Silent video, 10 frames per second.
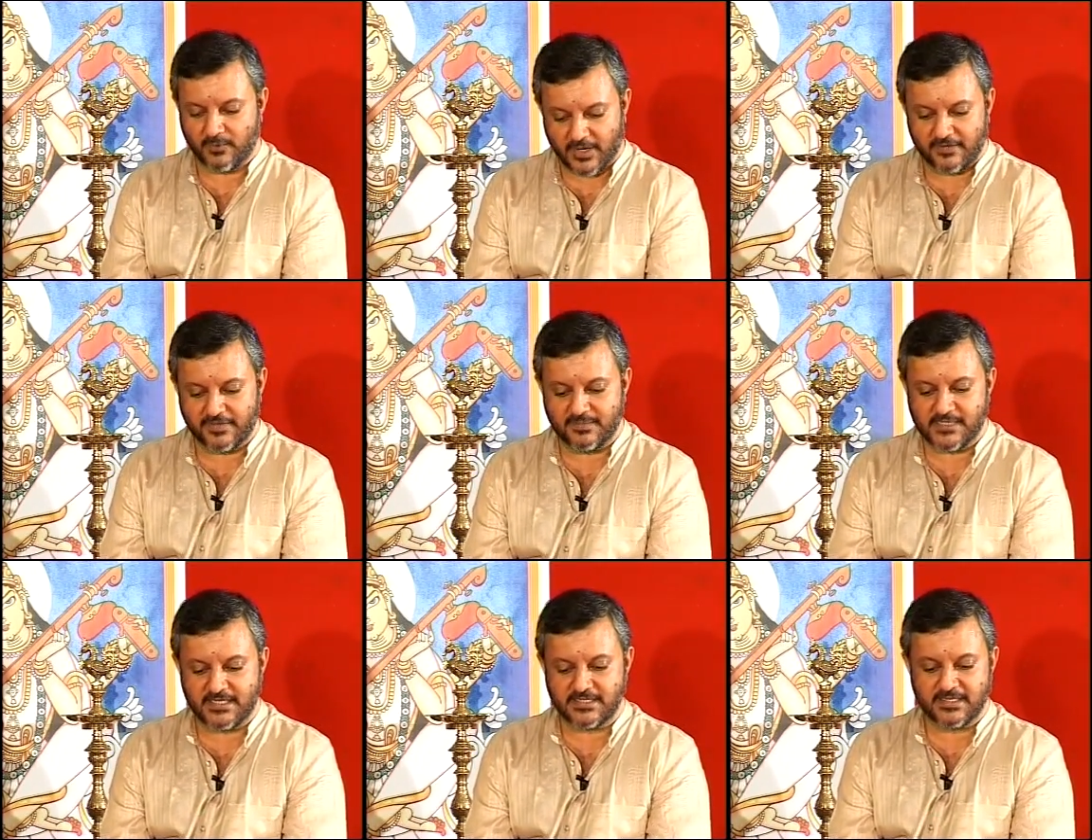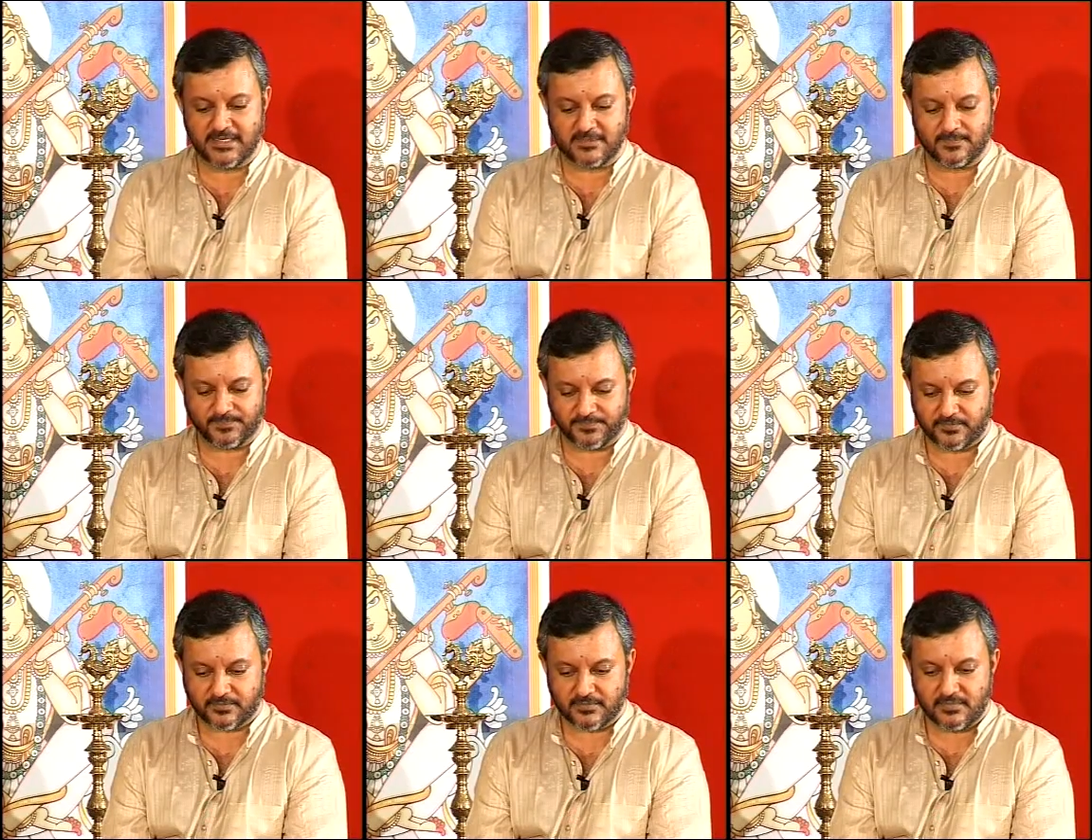And one of them says that
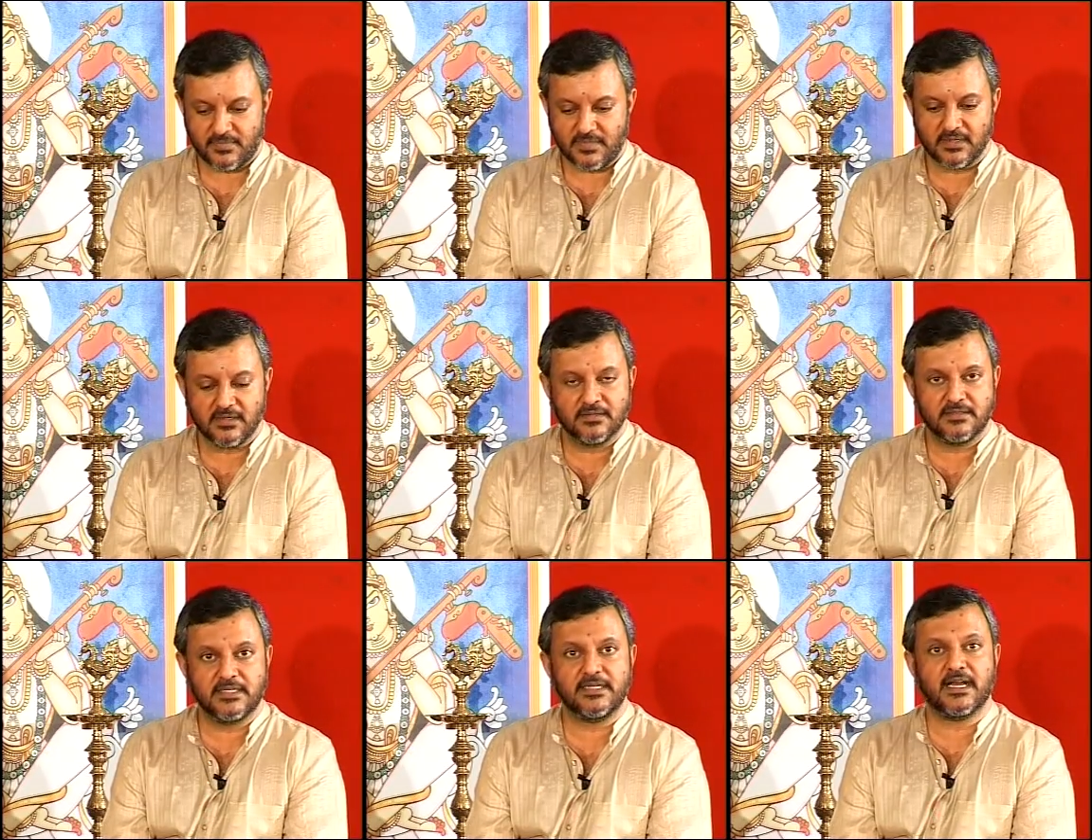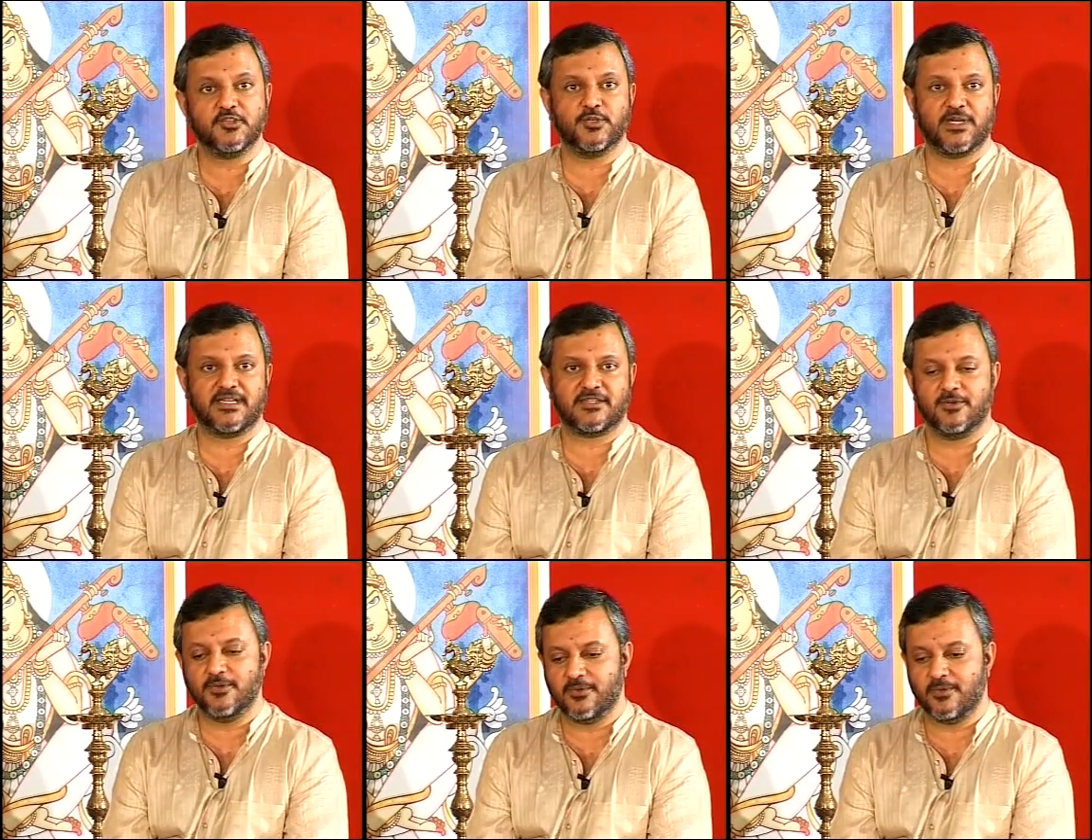three
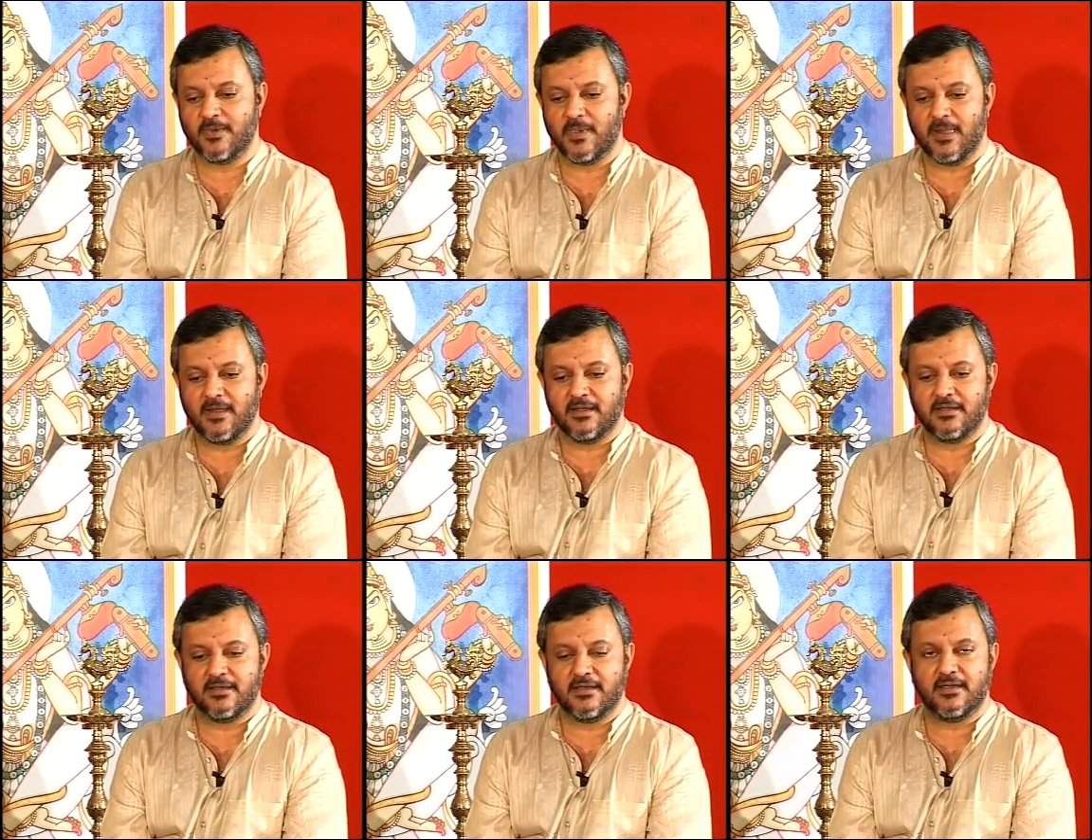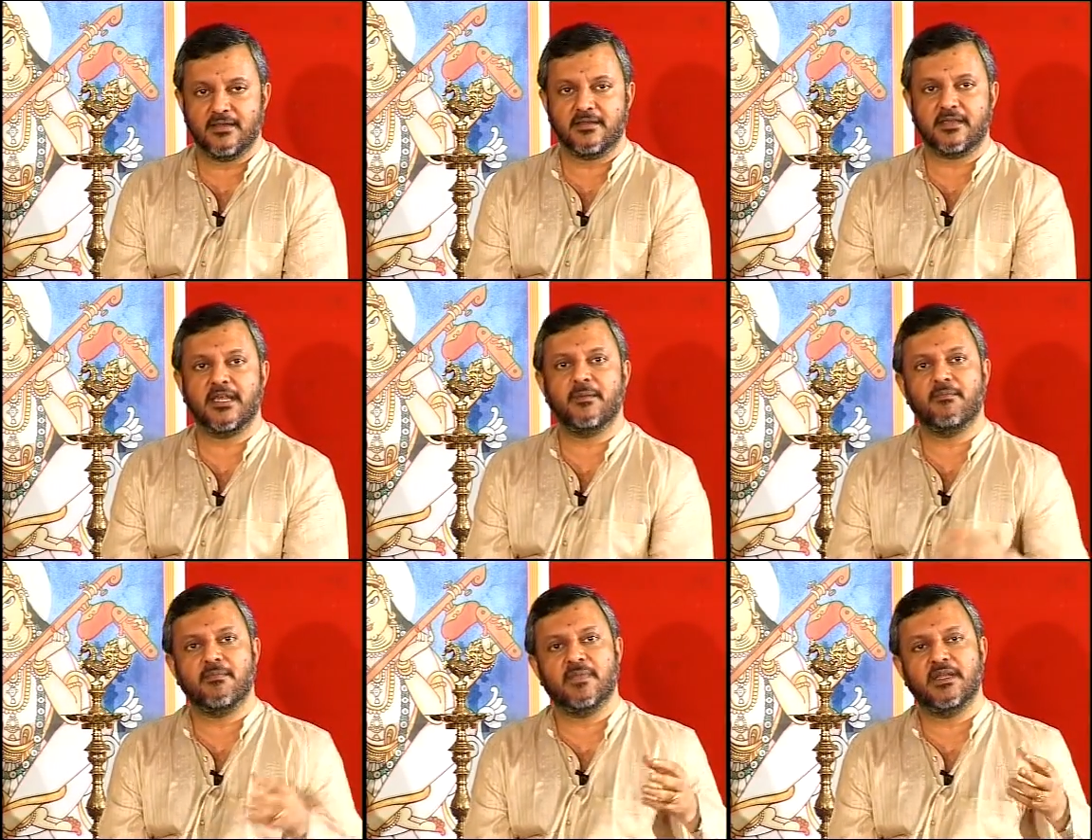asuras who
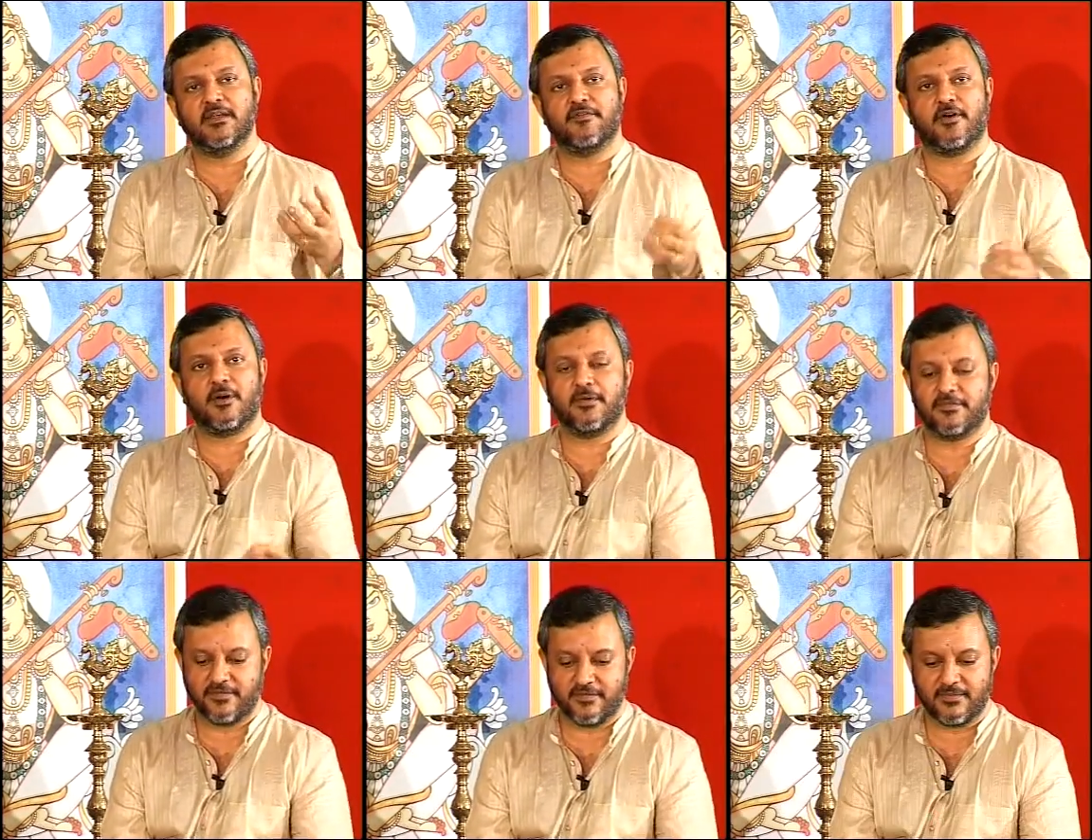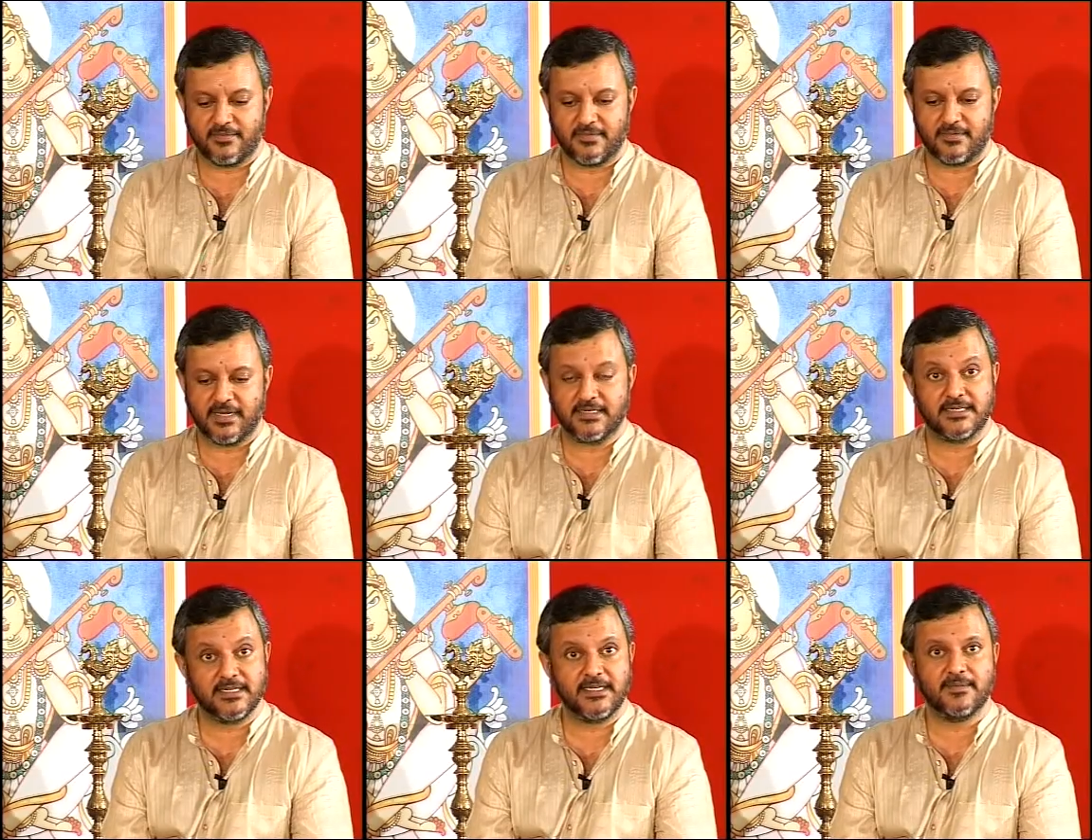came in the form of a
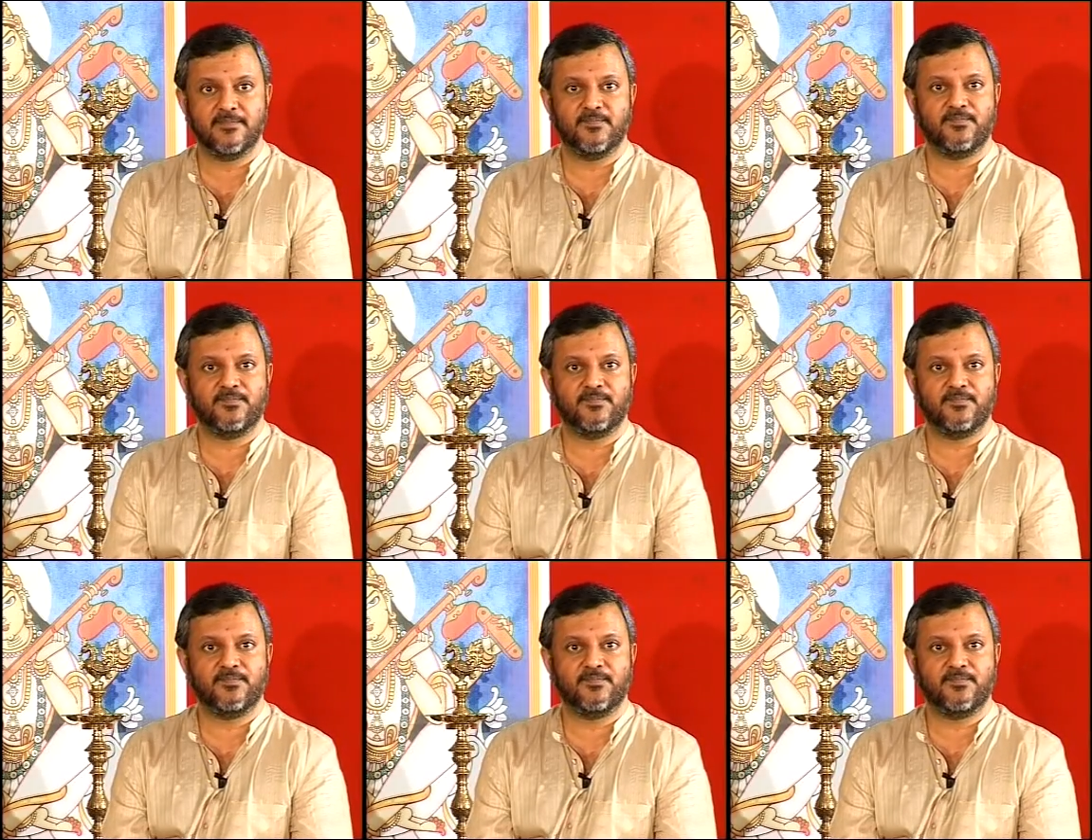tree,